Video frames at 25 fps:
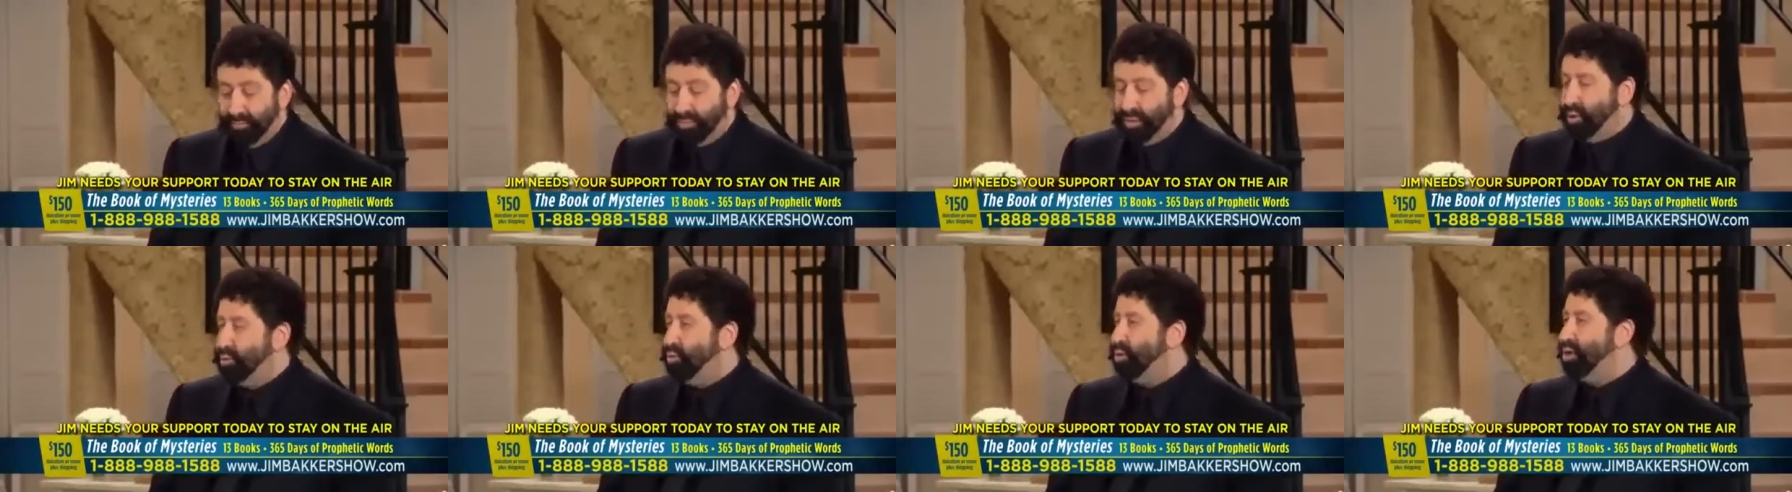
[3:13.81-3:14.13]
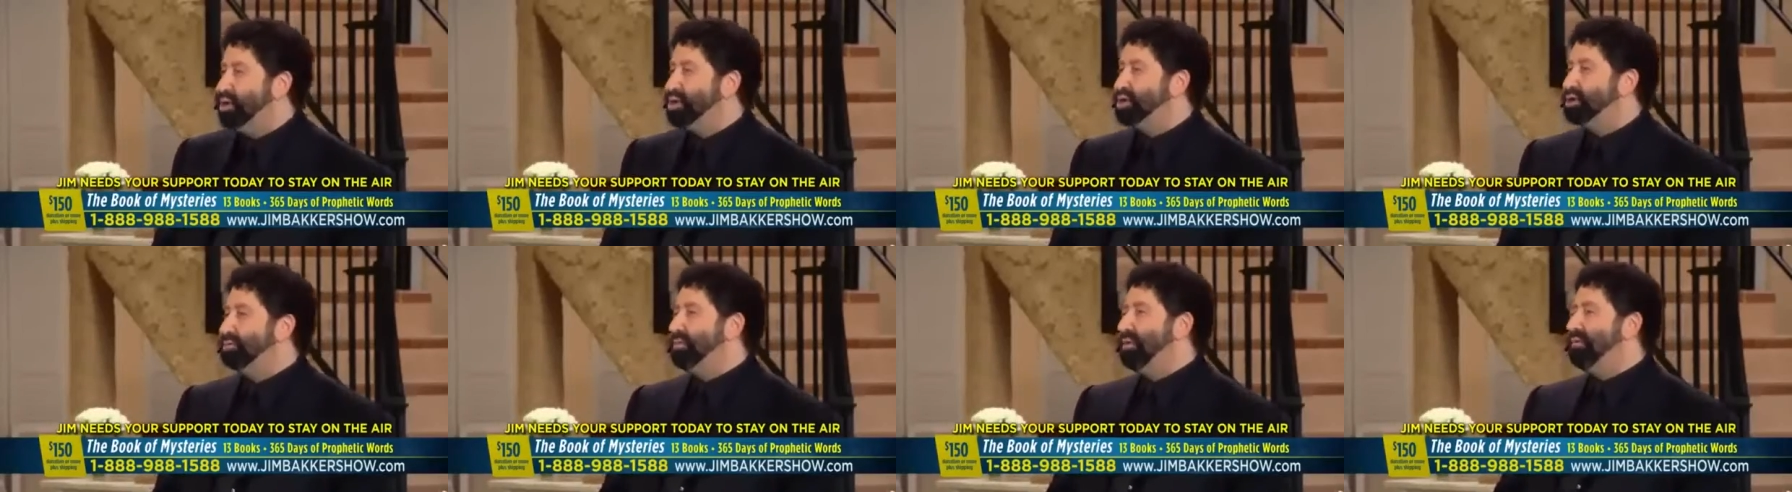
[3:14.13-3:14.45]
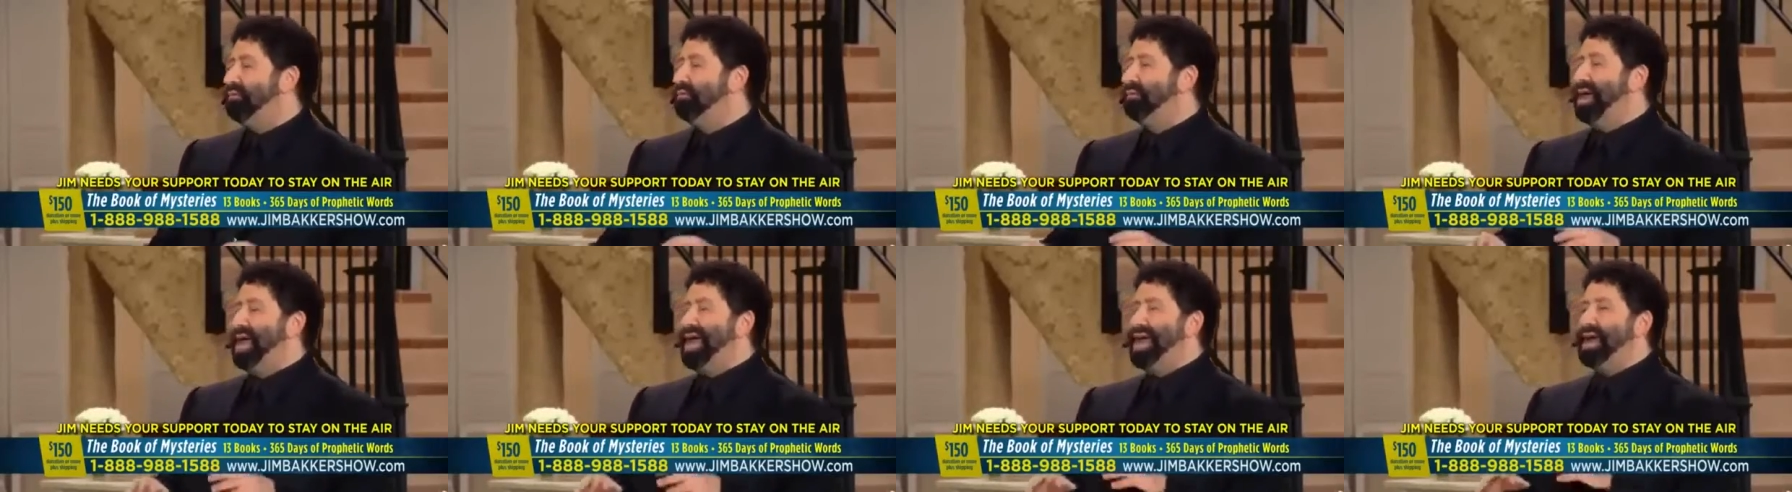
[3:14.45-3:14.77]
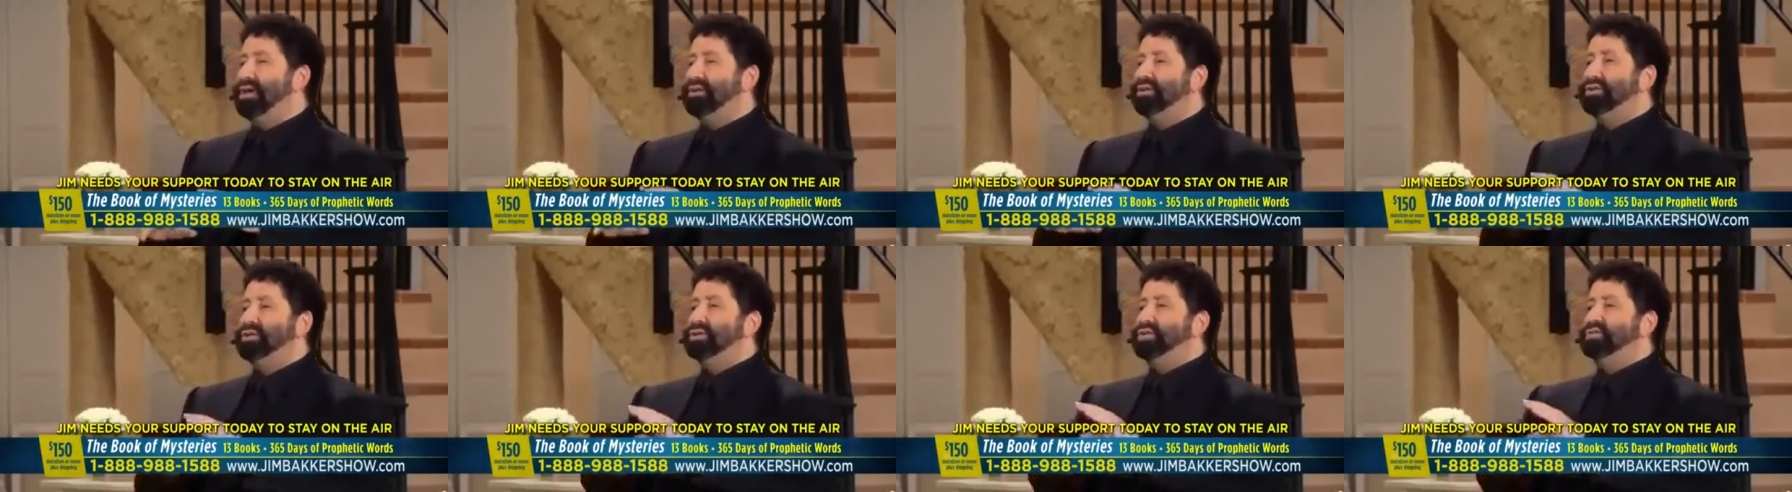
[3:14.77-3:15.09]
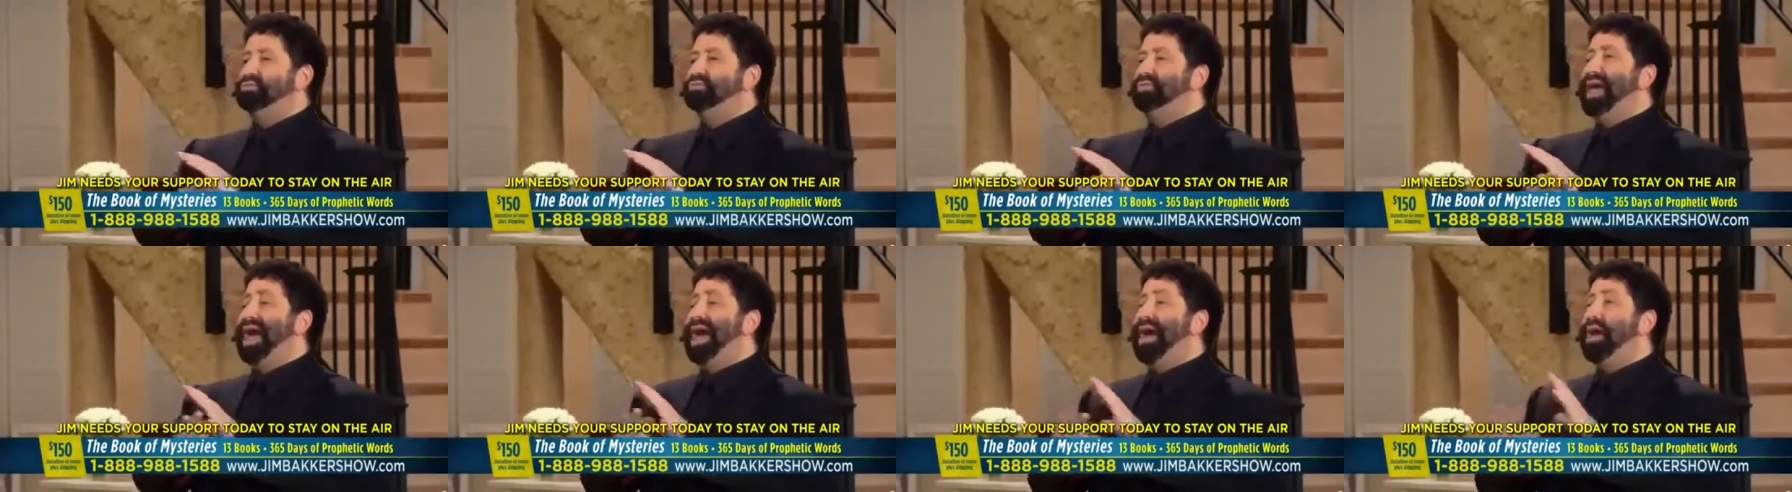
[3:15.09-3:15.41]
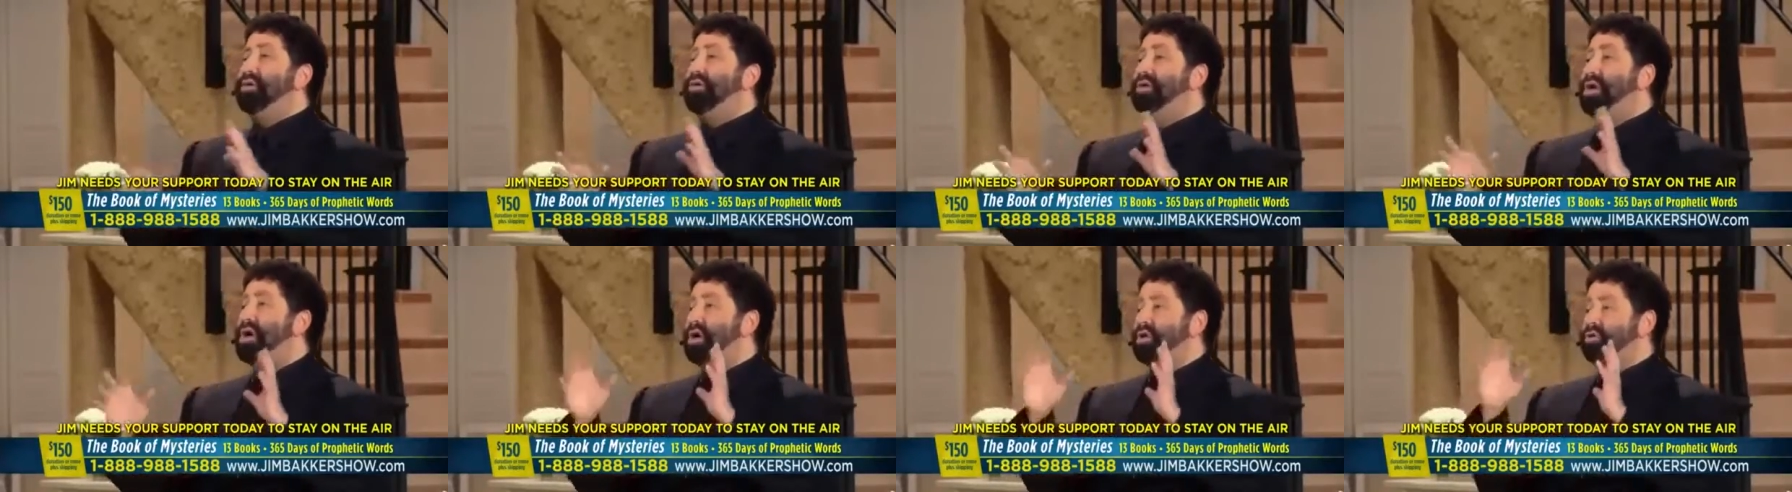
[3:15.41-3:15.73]
the worship of Baal
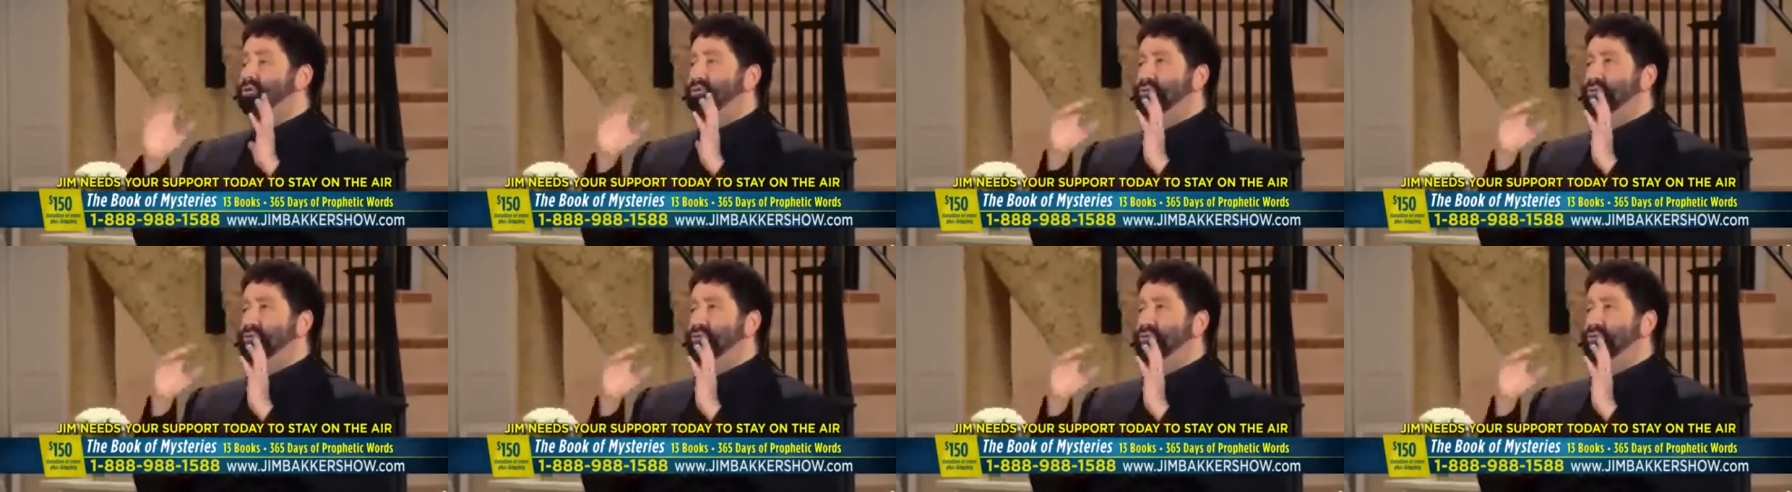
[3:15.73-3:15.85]
now